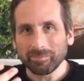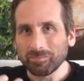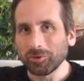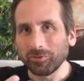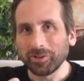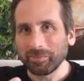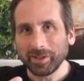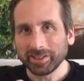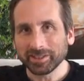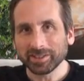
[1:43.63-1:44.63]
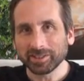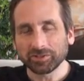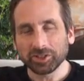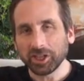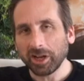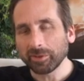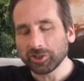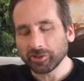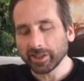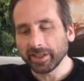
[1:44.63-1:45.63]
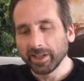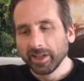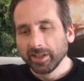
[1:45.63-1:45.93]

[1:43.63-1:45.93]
moving pieces of geometry.